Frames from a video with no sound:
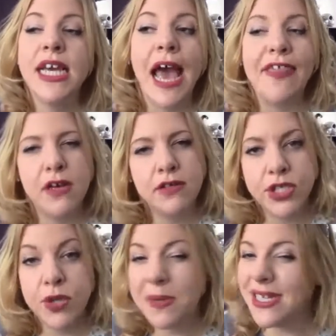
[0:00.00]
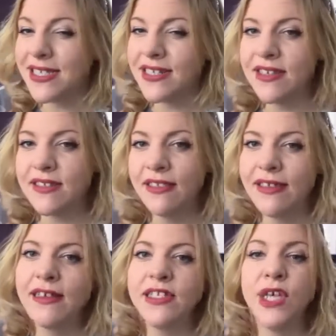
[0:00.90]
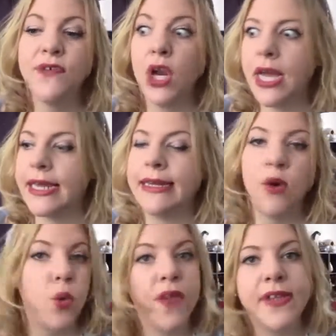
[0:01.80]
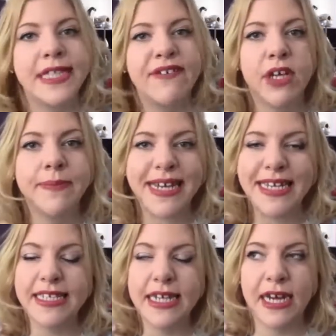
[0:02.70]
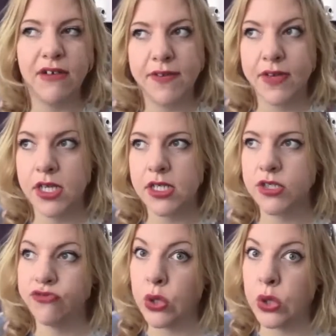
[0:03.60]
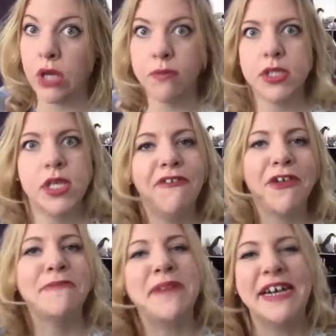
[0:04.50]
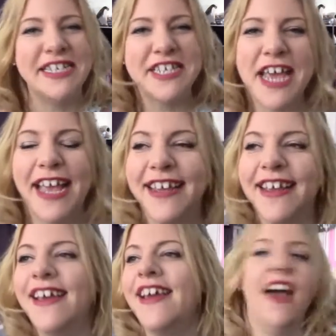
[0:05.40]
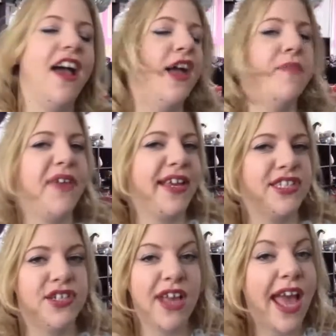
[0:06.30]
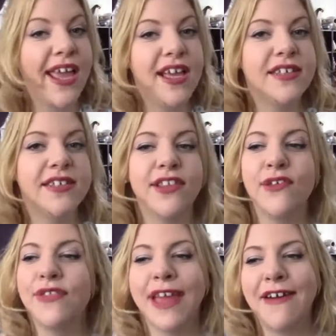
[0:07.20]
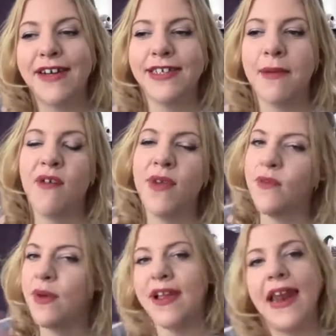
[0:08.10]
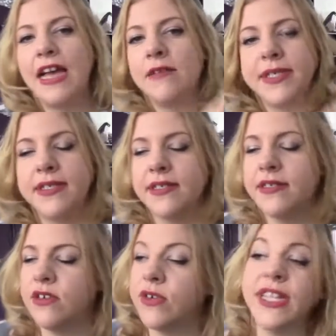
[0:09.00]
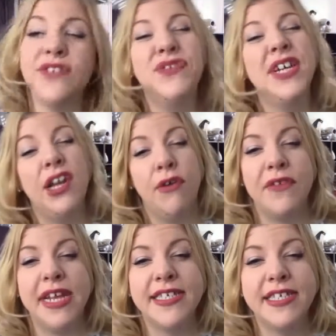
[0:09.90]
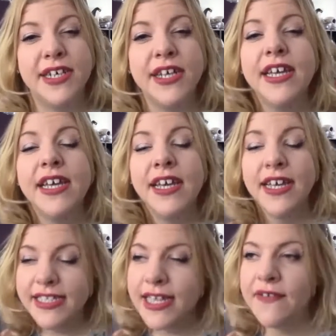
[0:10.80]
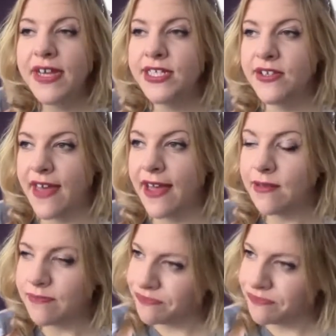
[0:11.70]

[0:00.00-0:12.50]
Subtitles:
And they also do birthdays in there, so you've got like a little one that's having a birthday, or even a grown-up that's having a birthday. They can do cakes, and all the characters come over and everyone claps and sings along, and it's really lovely. So definitely do that.